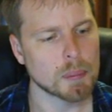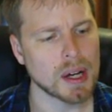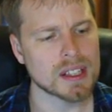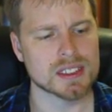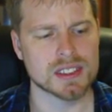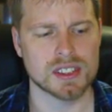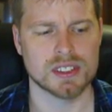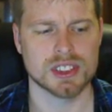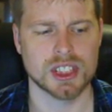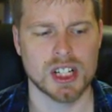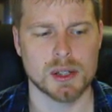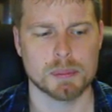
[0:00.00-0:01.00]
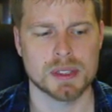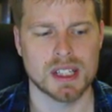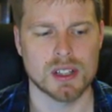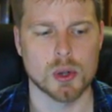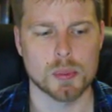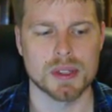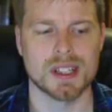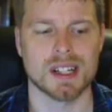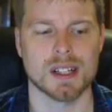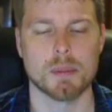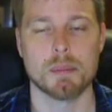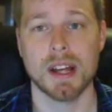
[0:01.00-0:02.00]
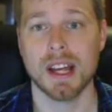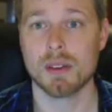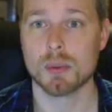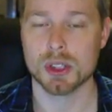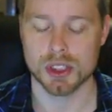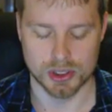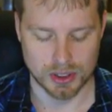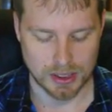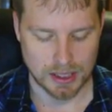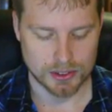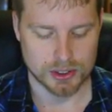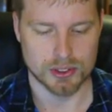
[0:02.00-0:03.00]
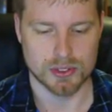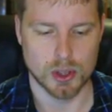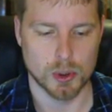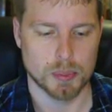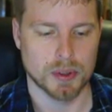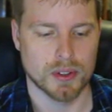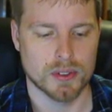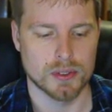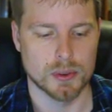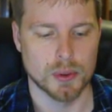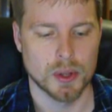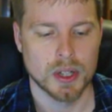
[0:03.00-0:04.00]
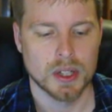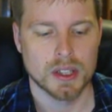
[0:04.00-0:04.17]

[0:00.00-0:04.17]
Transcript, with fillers: BossShop.open.command, which allows you to open through